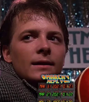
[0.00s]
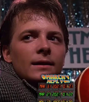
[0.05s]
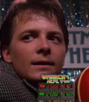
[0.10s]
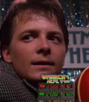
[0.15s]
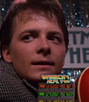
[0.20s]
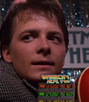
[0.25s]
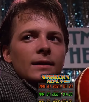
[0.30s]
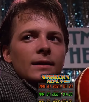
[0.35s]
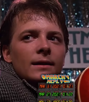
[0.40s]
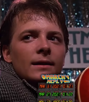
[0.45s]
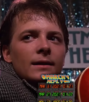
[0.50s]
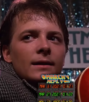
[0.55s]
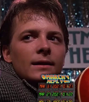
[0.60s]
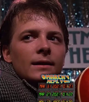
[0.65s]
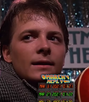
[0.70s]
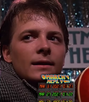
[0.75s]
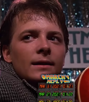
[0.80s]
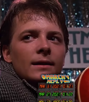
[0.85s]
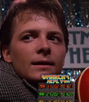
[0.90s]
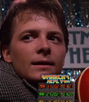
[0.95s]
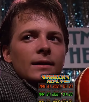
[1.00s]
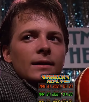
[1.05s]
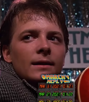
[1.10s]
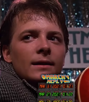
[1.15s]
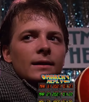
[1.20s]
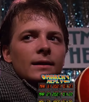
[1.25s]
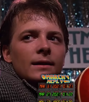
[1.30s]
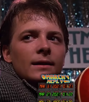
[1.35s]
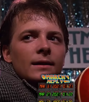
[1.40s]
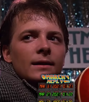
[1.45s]

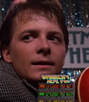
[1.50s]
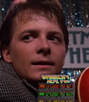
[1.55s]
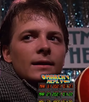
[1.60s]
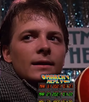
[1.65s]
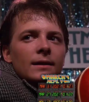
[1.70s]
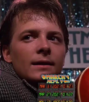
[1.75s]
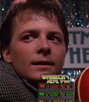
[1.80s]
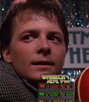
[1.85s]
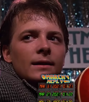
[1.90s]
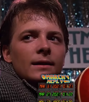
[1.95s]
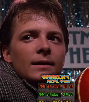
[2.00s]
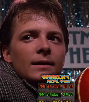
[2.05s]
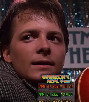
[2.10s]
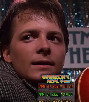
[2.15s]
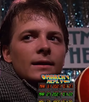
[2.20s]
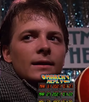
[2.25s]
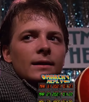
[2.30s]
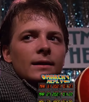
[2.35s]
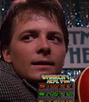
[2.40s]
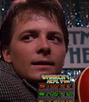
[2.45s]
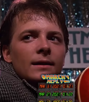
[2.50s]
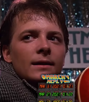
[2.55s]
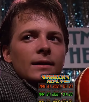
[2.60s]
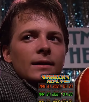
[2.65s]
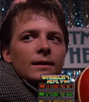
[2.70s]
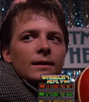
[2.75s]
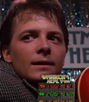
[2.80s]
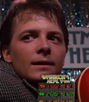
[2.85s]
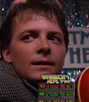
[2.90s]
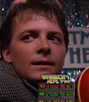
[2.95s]

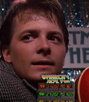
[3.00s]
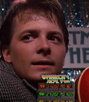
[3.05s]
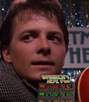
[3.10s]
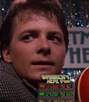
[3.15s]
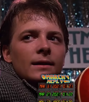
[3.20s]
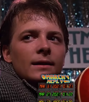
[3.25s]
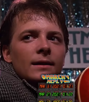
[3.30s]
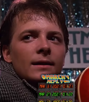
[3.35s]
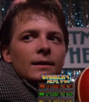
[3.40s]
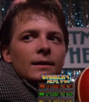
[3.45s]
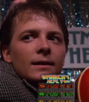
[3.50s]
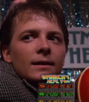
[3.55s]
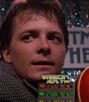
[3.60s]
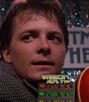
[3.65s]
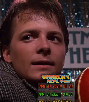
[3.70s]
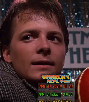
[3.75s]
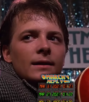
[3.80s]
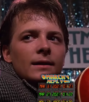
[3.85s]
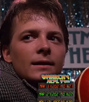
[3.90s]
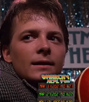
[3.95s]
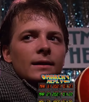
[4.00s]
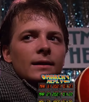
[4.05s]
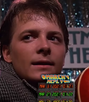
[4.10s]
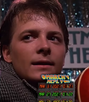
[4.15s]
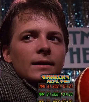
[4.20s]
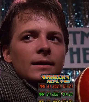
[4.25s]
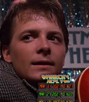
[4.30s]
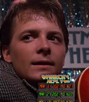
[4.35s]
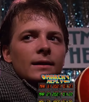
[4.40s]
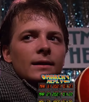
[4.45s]

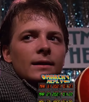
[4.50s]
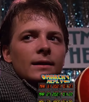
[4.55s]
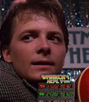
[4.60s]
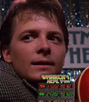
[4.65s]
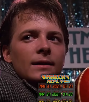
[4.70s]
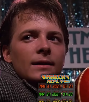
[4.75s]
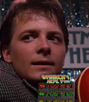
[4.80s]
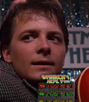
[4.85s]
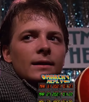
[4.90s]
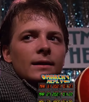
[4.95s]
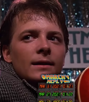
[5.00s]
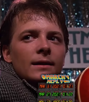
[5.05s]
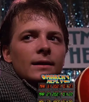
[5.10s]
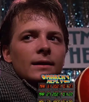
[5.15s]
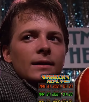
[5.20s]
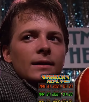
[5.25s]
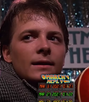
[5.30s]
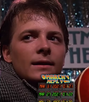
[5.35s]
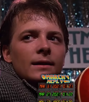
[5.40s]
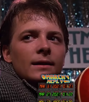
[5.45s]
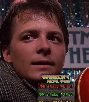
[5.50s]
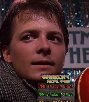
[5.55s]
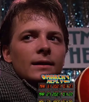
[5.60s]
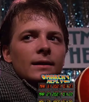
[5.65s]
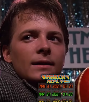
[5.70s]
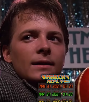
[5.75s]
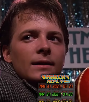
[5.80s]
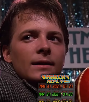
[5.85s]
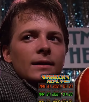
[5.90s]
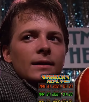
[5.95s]

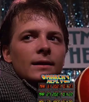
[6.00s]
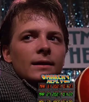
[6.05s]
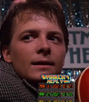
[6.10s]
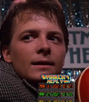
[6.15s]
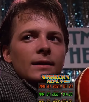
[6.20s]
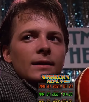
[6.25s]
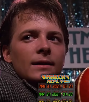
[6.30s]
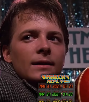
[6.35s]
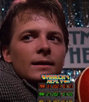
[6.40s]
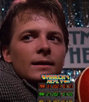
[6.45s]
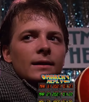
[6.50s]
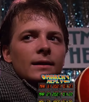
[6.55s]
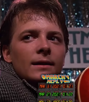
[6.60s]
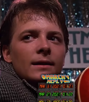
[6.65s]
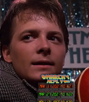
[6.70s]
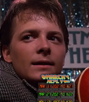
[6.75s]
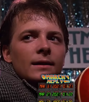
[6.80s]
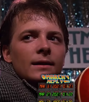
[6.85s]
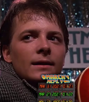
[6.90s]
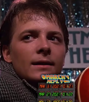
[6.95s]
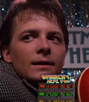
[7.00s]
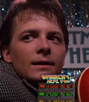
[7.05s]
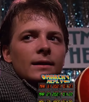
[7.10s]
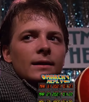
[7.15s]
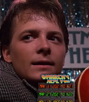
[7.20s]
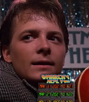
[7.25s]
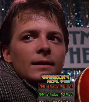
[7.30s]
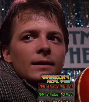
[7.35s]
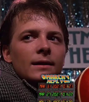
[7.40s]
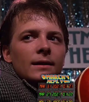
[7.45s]

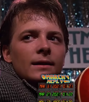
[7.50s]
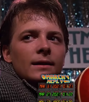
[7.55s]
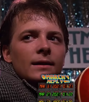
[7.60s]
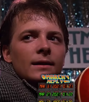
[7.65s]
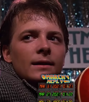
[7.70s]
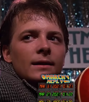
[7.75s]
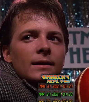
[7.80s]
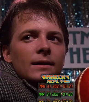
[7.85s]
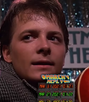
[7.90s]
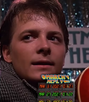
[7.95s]
[no speech]